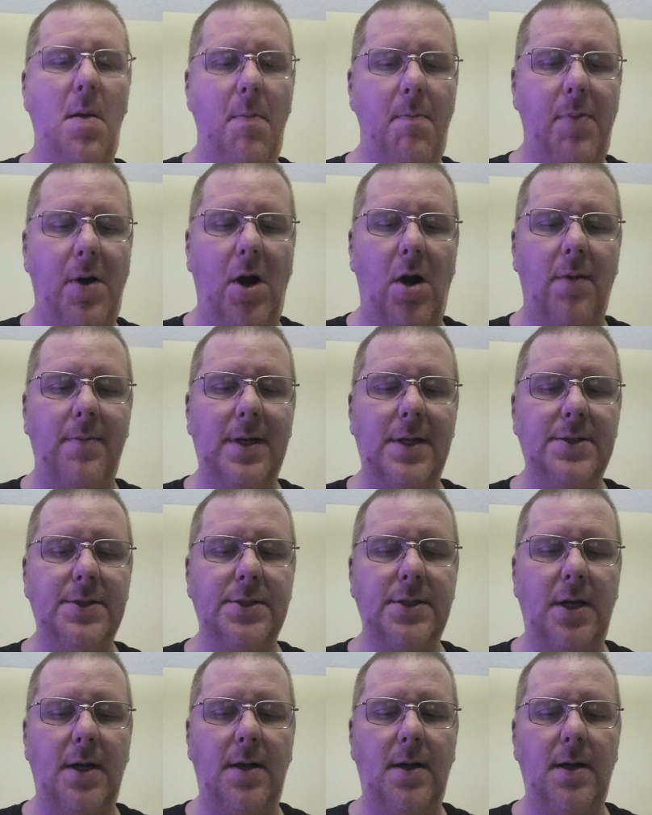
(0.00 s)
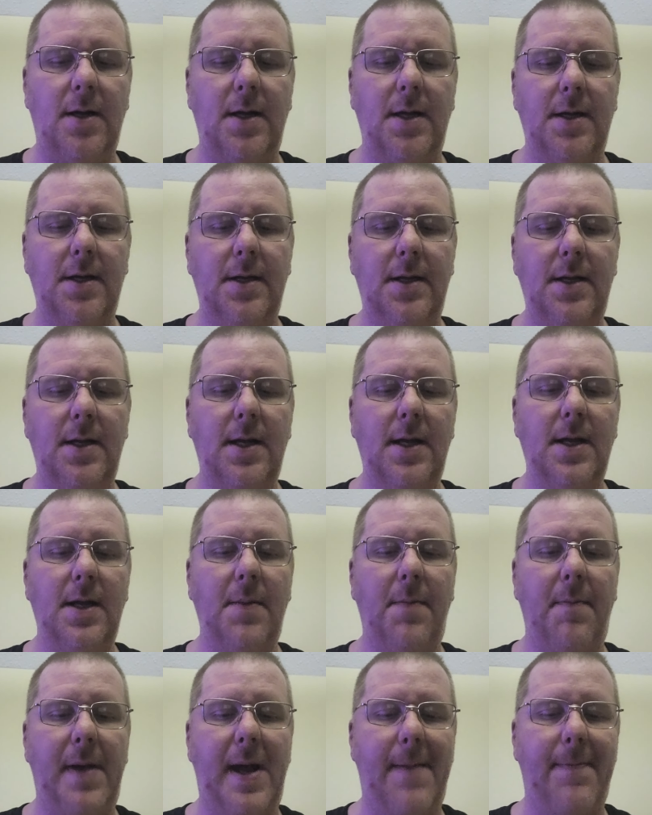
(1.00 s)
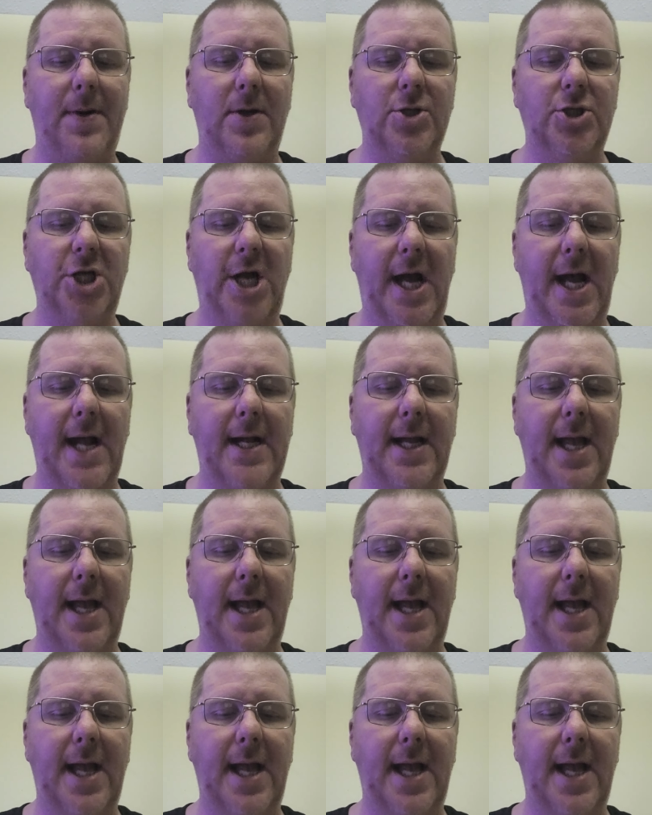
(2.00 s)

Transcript: Parmesan, pepper jack,